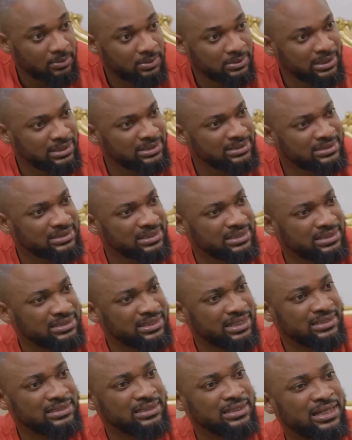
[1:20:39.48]
What are you saying,
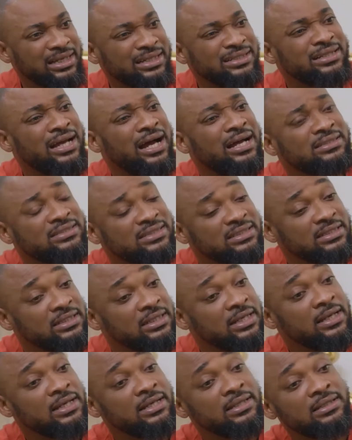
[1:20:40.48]
Daddy?
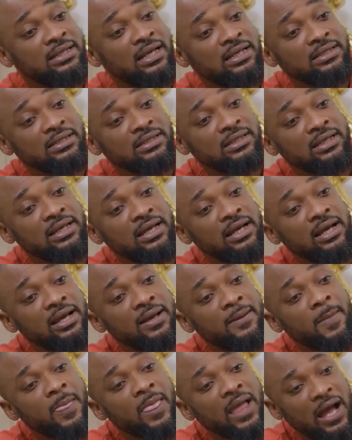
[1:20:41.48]
Daddy,
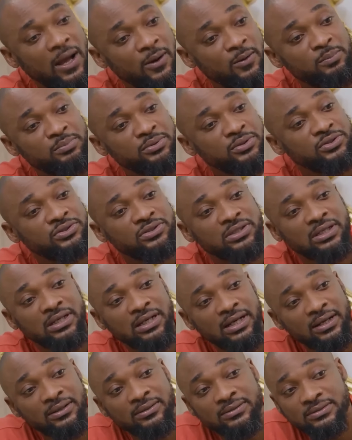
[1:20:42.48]
I will build you a
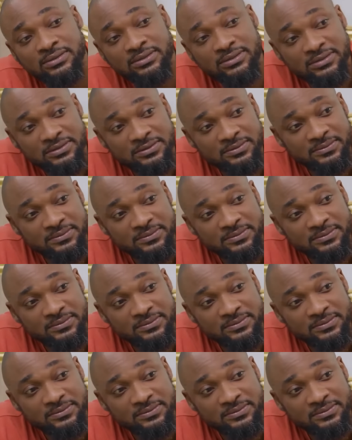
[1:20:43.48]
house.